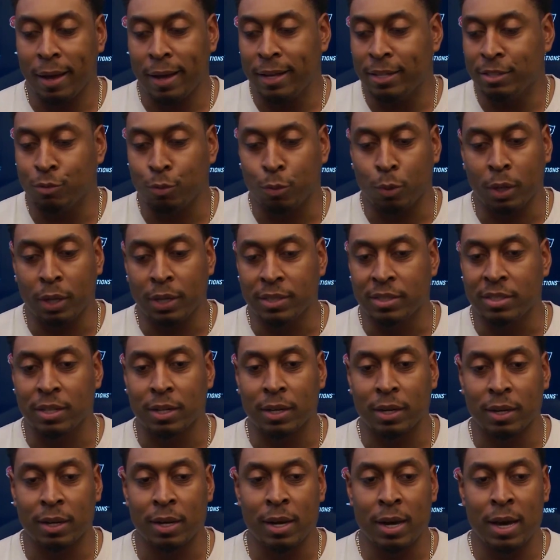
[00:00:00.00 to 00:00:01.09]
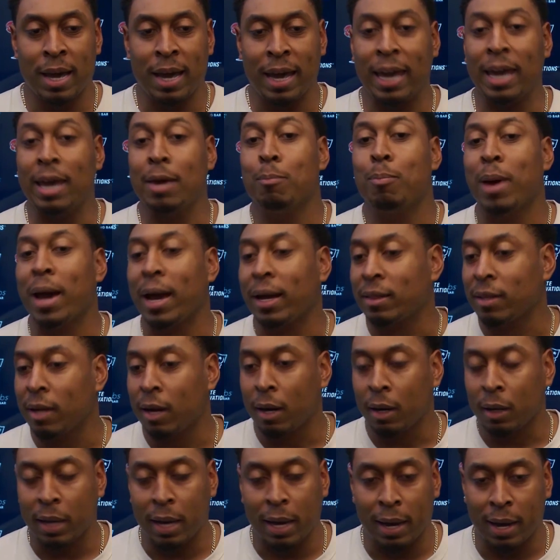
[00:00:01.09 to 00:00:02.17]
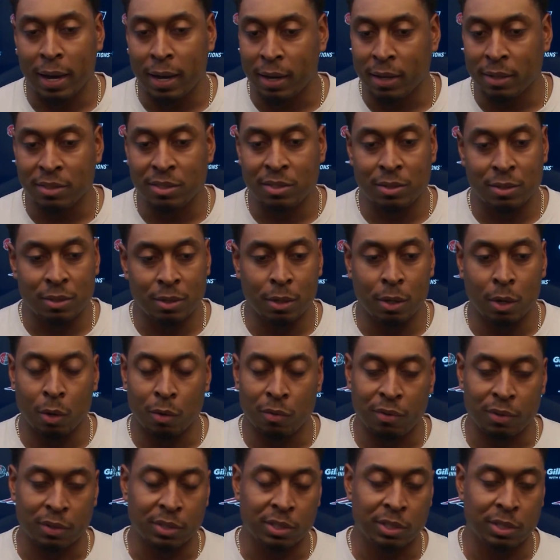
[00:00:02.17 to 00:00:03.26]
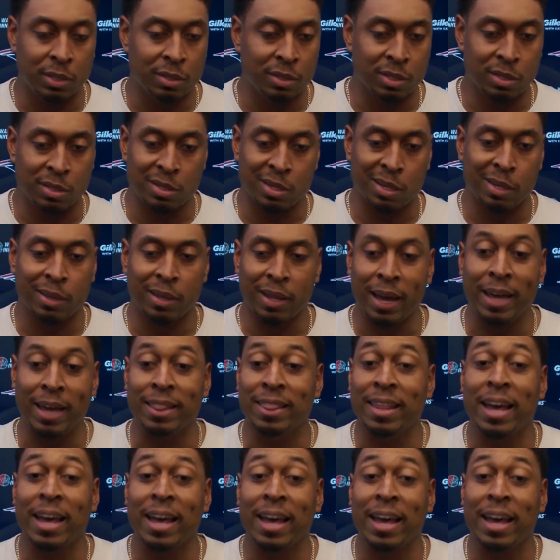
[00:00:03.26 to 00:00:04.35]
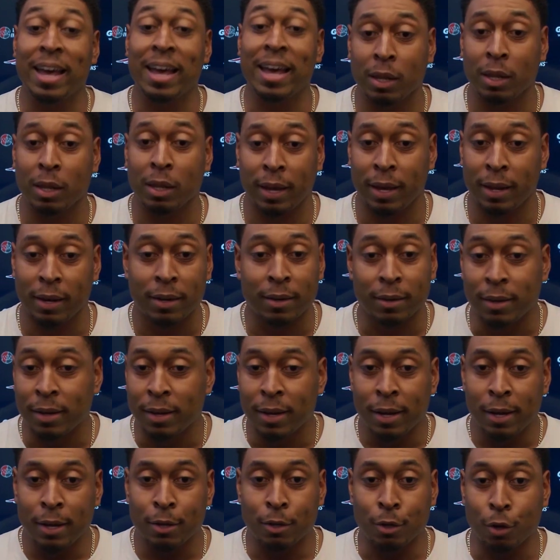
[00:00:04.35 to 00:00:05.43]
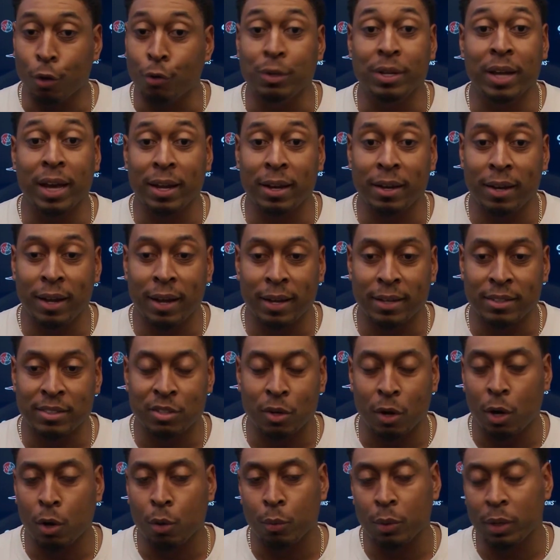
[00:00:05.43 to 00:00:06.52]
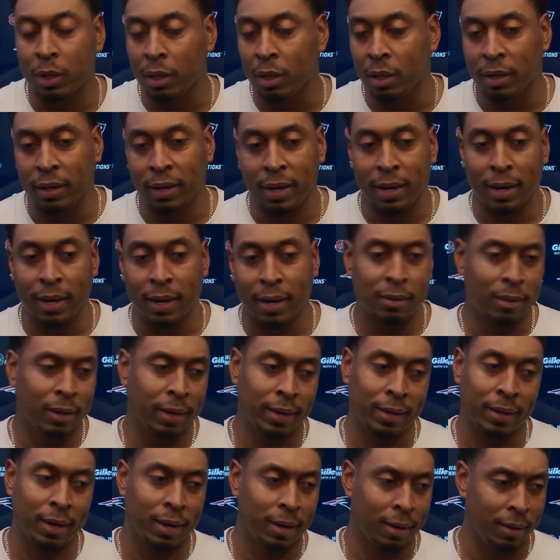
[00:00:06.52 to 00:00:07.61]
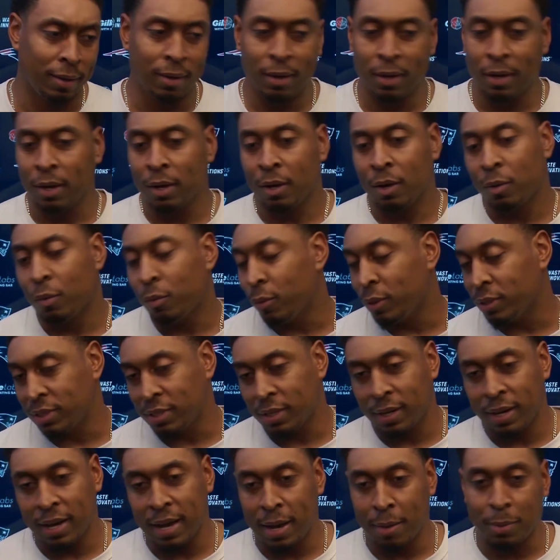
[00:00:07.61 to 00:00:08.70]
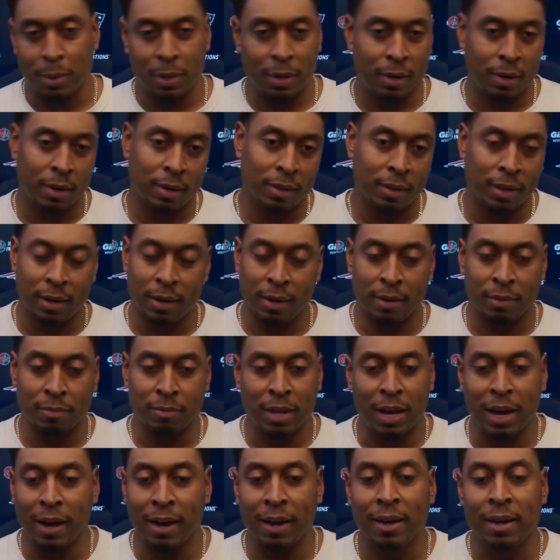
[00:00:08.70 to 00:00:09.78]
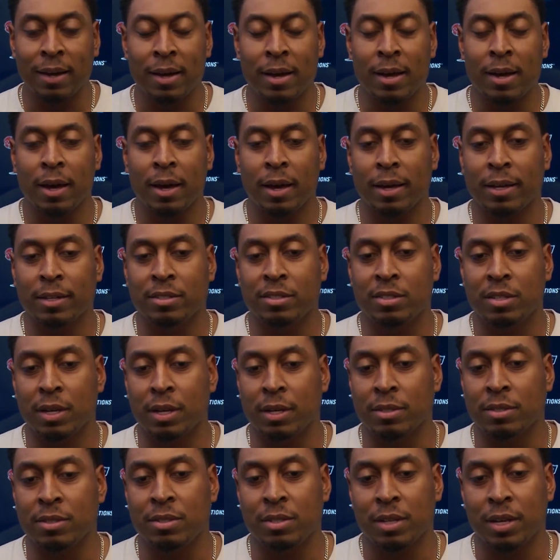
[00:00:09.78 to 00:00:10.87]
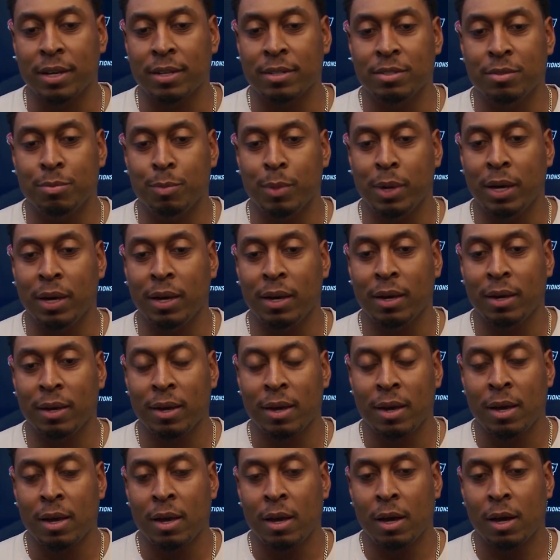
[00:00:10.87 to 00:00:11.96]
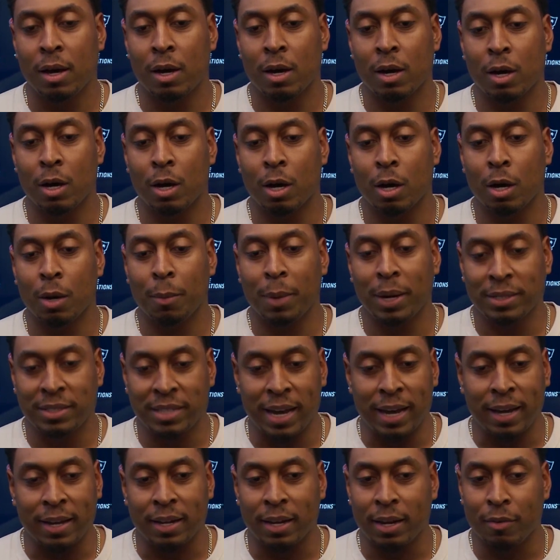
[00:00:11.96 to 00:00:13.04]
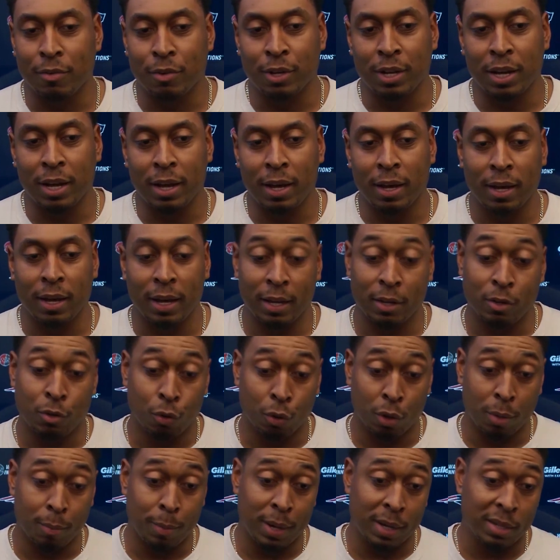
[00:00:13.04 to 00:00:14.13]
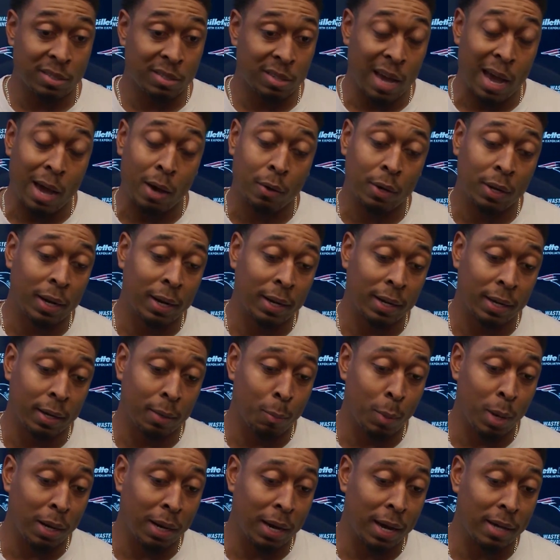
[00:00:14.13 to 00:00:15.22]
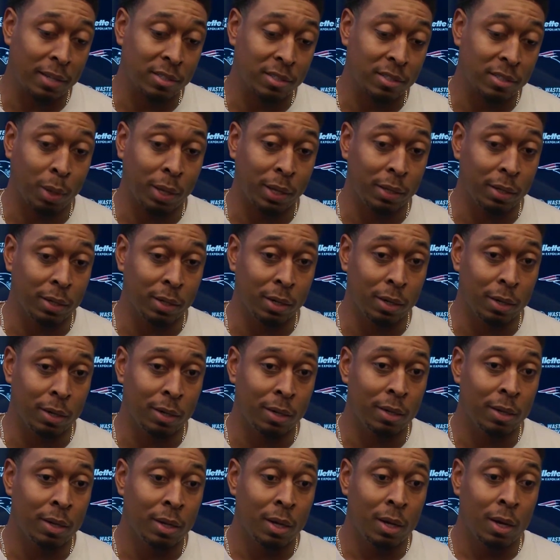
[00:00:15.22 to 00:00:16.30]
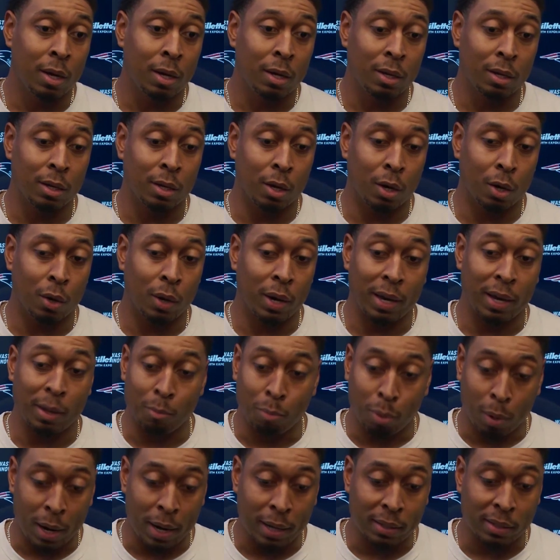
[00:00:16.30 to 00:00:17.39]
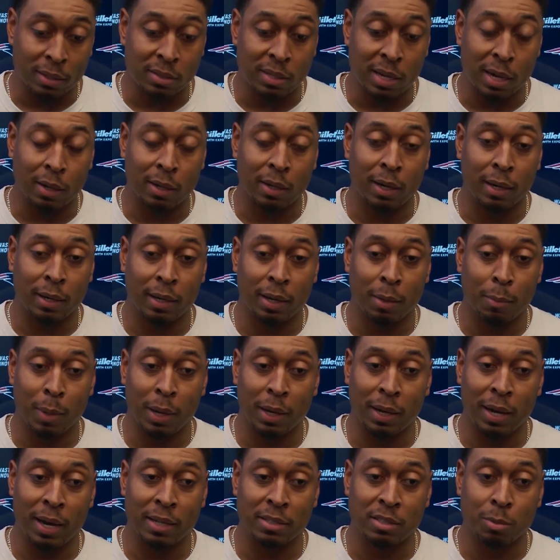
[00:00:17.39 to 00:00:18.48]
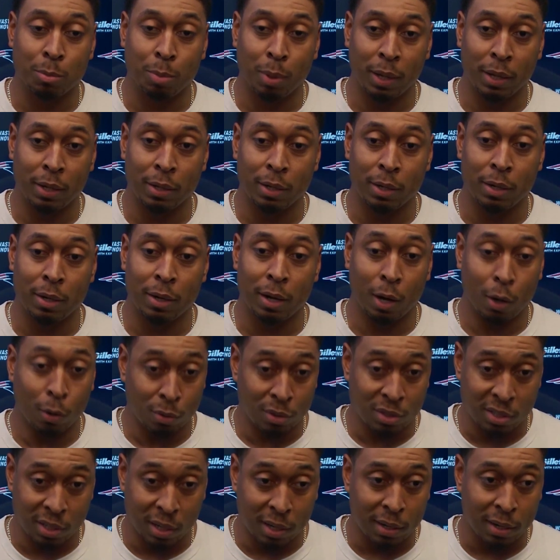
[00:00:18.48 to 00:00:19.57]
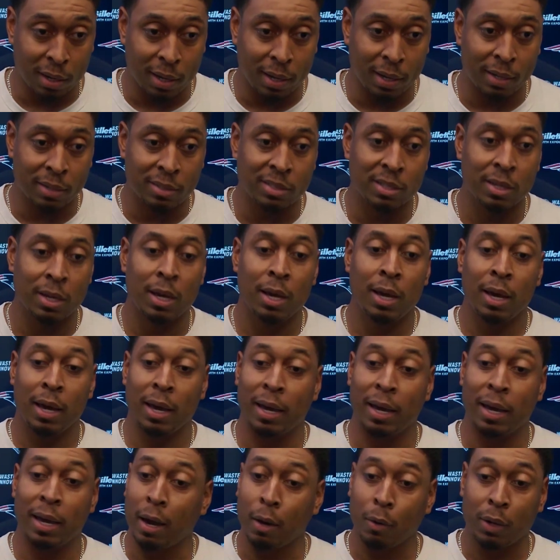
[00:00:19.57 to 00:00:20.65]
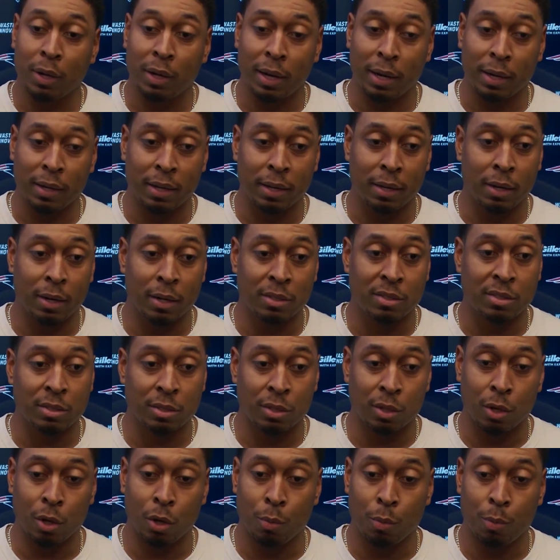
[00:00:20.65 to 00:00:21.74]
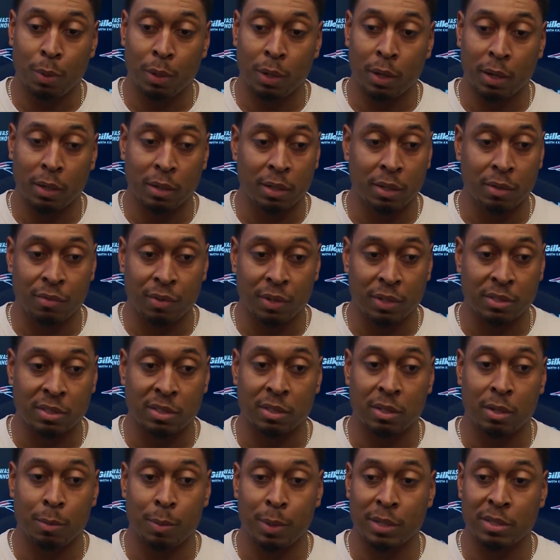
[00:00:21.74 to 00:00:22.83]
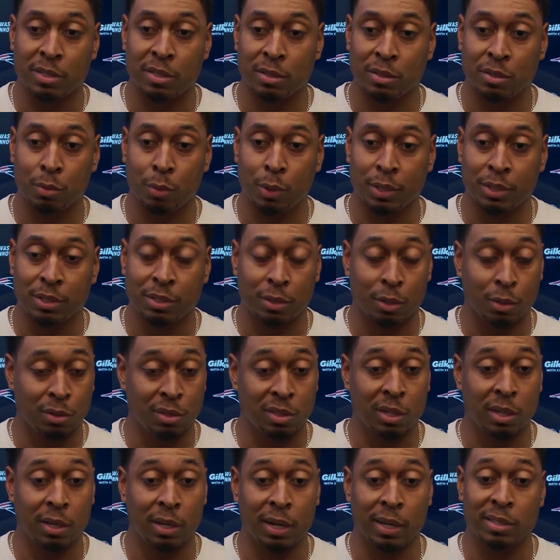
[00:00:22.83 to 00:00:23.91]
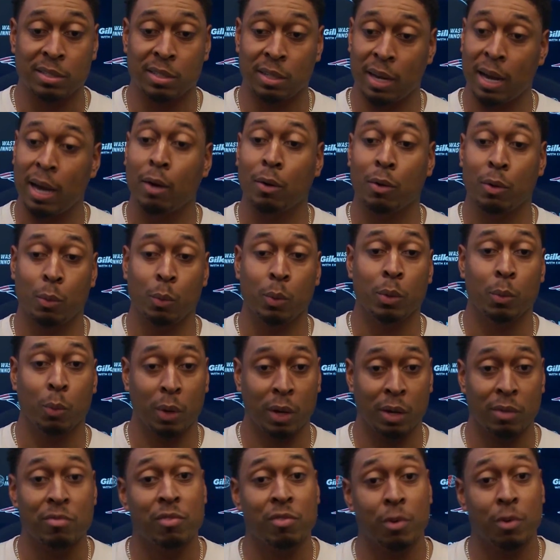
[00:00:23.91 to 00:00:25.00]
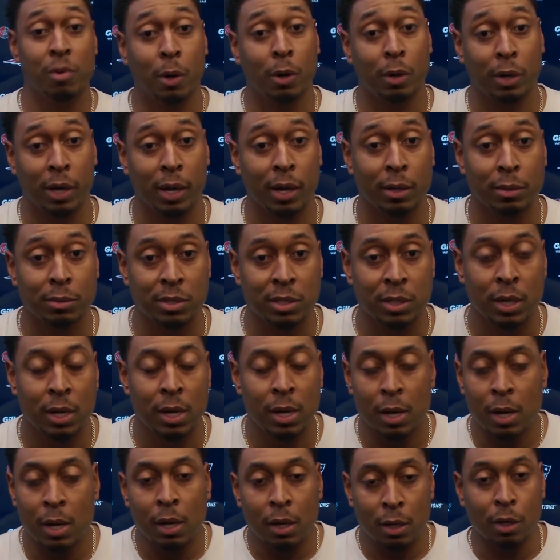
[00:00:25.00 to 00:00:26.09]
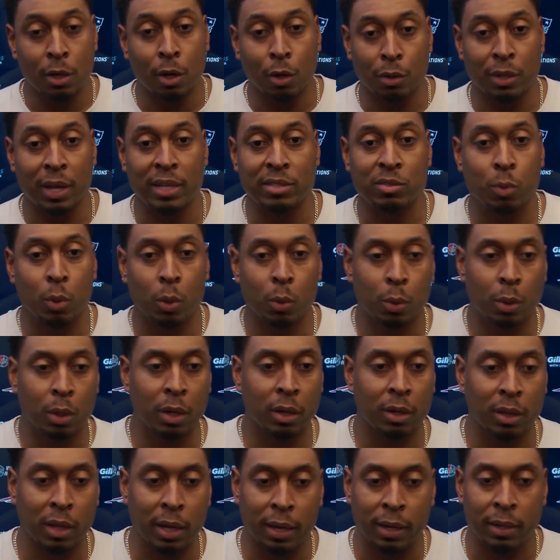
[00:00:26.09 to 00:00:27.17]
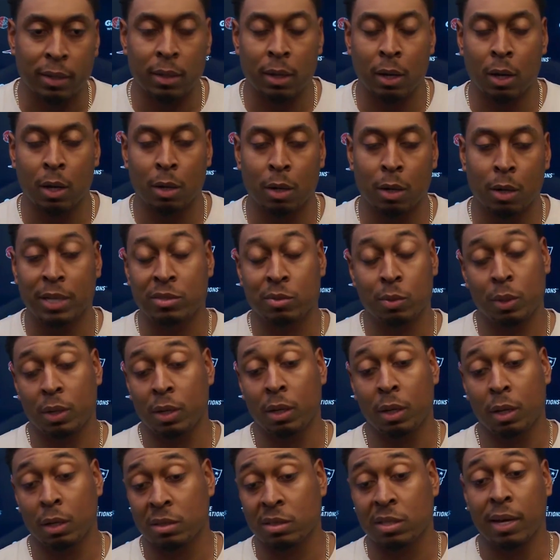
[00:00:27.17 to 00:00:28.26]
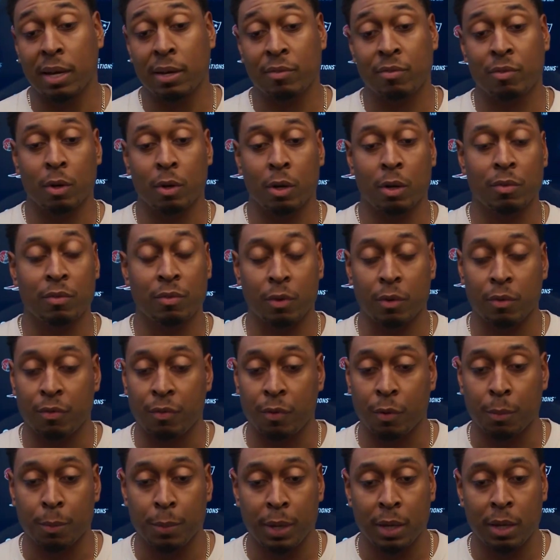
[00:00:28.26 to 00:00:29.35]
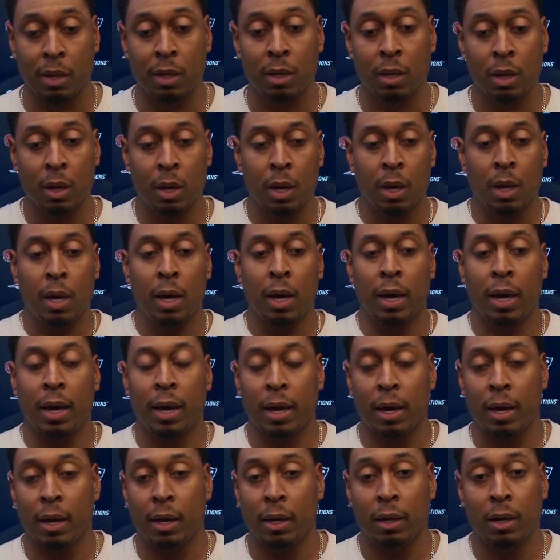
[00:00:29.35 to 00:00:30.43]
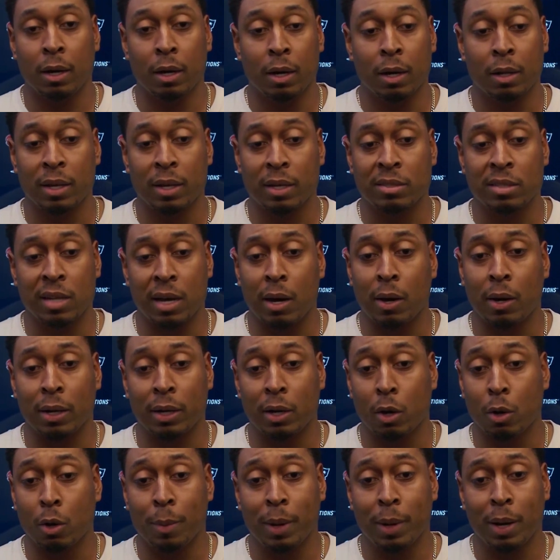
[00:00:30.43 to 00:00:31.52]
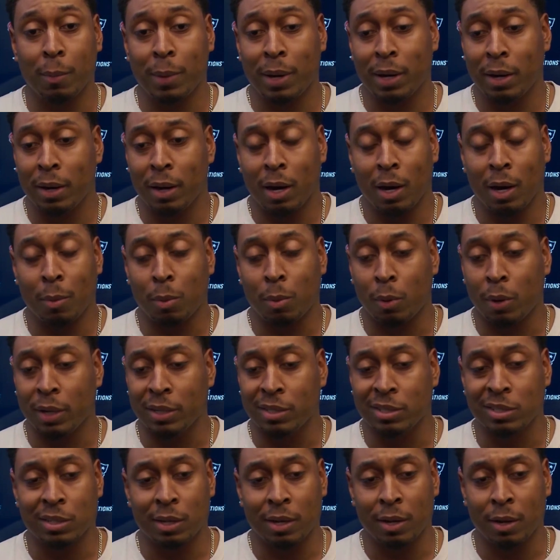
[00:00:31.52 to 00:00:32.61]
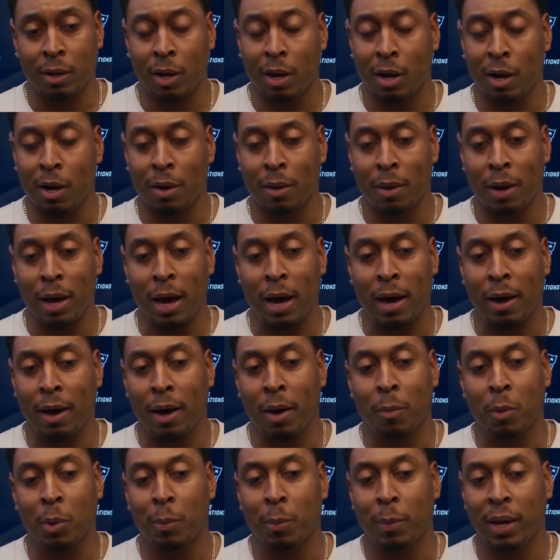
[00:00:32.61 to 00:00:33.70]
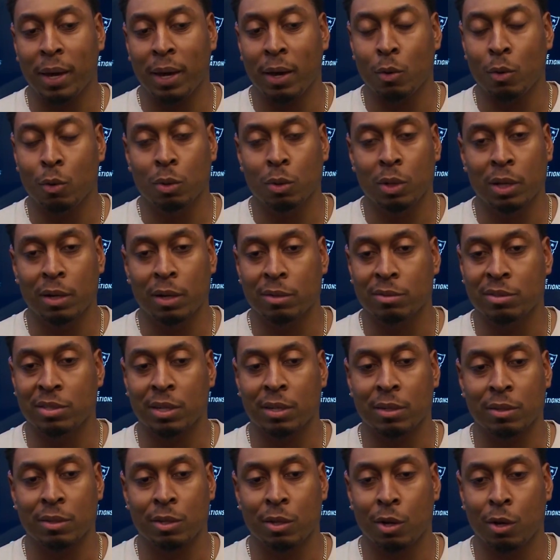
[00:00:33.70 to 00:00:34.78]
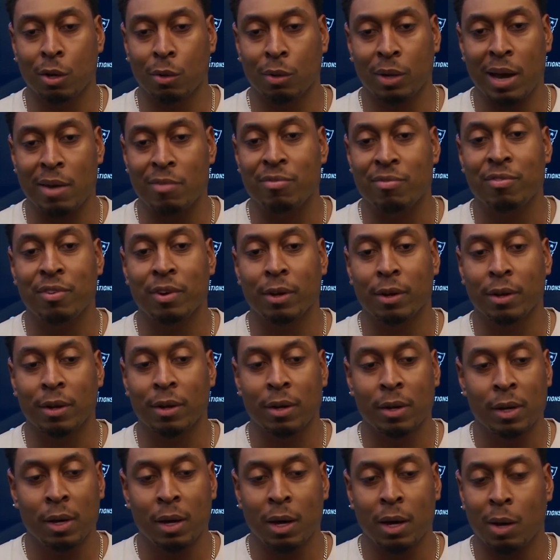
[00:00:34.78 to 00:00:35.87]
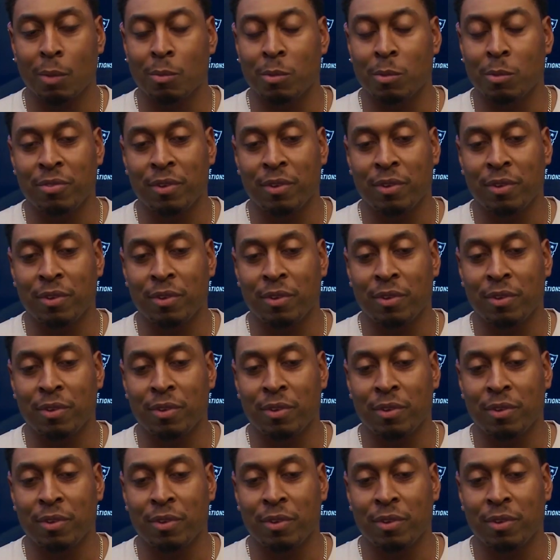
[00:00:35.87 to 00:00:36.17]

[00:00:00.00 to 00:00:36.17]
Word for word: is really to impact our guys, you know, for Jesus, and and that's why I look at it you know, day to day. So I don't really look at like, hey, what's gonna happen here or there. Nah, it's it's it's me um, attacking every day and doing the best to how can I get my guys to play good. You know, in practice, how can I get my guys to play good on Sundays? And how can I get us, you know, put our defense in the best situation on Sundays? And how can we win football games? You know, that's what we look like. Um, that's what it looks like for for for me and uh, that's how I go about my operation. And I, am a man who lives in, you know, not fear. I'm a